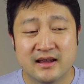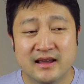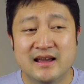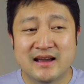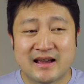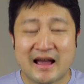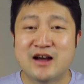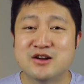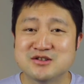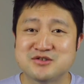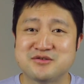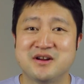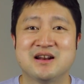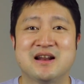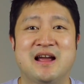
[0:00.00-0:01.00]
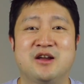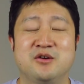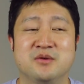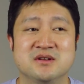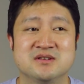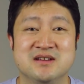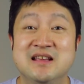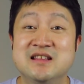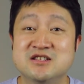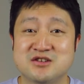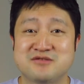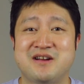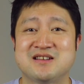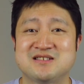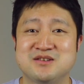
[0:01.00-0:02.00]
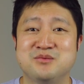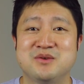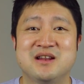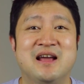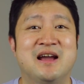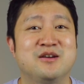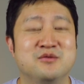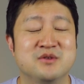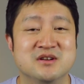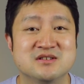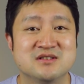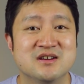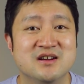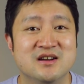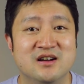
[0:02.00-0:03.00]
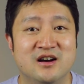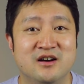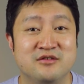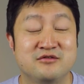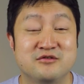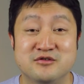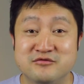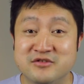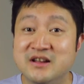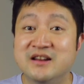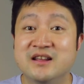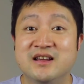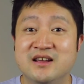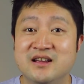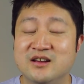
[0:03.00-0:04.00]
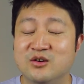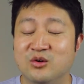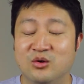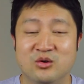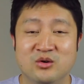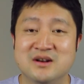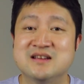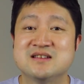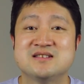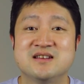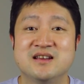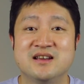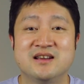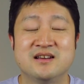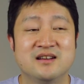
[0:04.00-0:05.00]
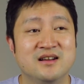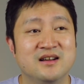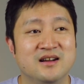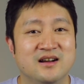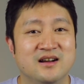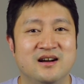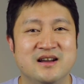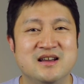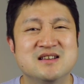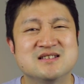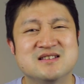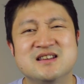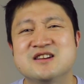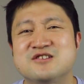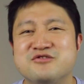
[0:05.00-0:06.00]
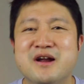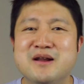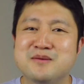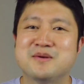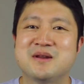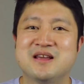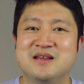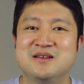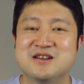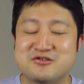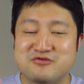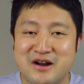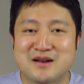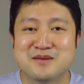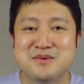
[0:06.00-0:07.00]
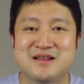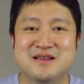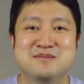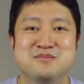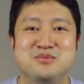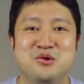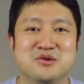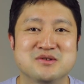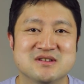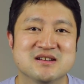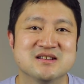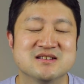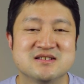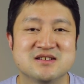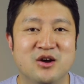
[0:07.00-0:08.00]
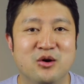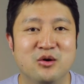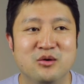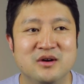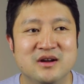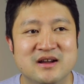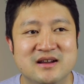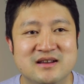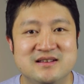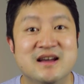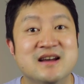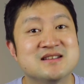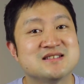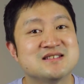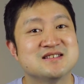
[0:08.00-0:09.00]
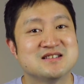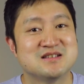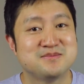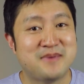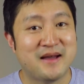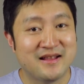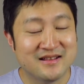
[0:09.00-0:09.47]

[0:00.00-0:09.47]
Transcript: encountering language, interacting with language through reading or listening is incredibly important. So yes,